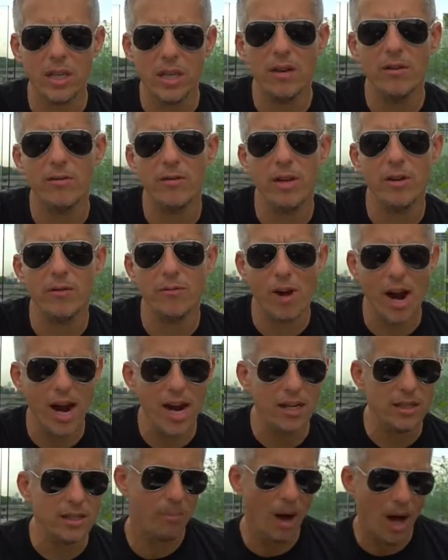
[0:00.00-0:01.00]
you've
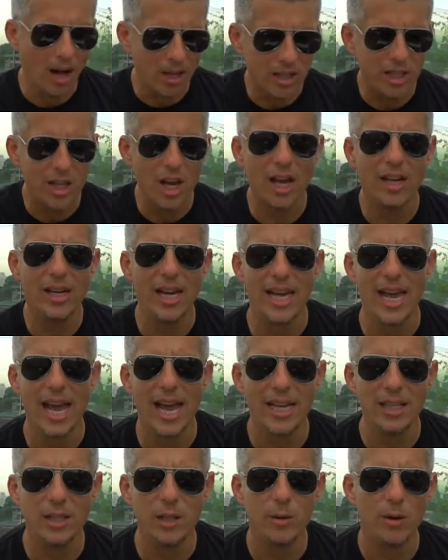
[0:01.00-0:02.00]
raised, but I'll certainly
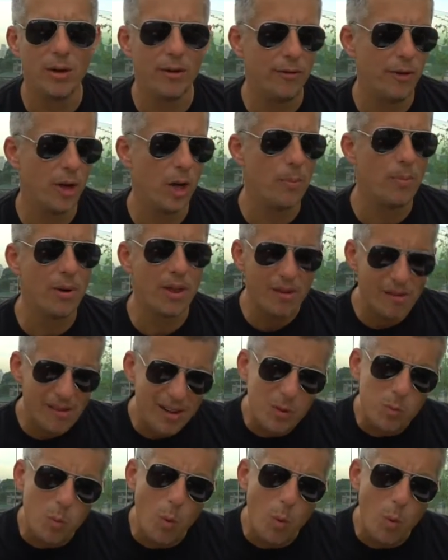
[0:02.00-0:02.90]
get into a few. But there is